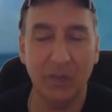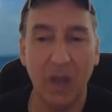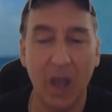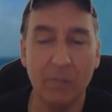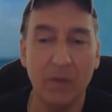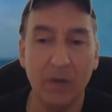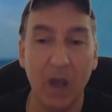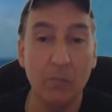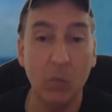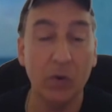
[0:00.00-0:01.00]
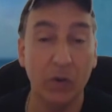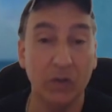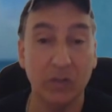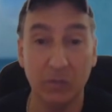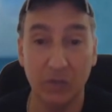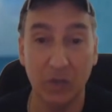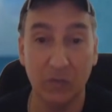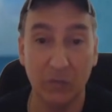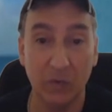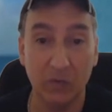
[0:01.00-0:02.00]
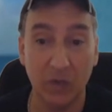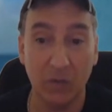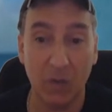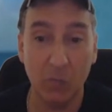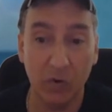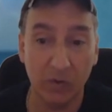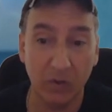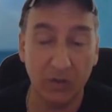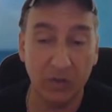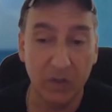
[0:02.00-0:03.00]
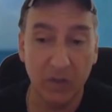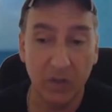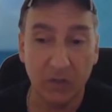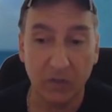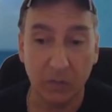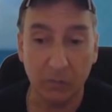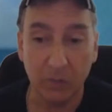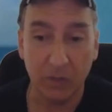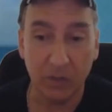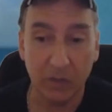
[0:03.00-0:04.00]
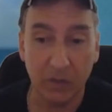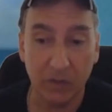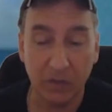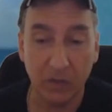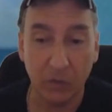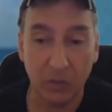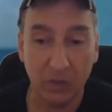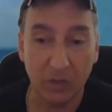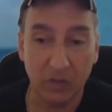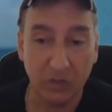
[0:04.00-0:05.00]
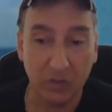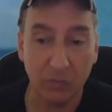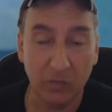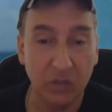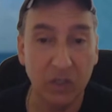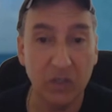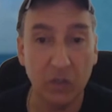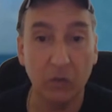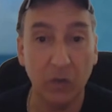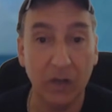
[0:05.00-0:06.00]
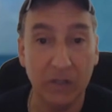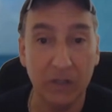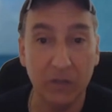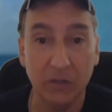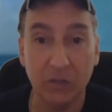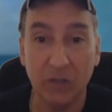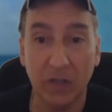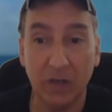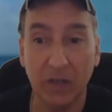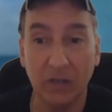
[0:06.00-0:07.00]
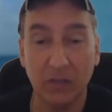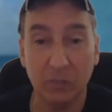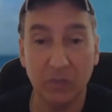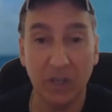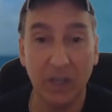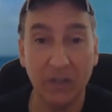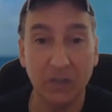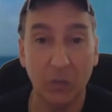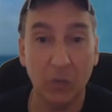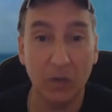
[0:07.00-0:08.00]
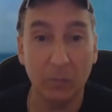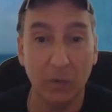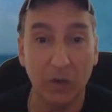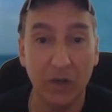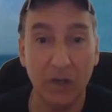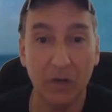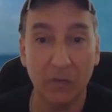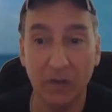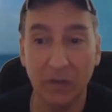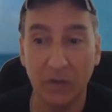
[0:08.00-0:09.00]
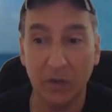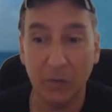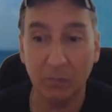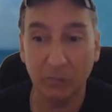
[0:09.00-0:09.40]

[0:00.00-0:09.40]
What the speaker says: I'm working on some stuff, folks. I'm working on some some t-shirt ideas that I got some sayings I want to put on there, and I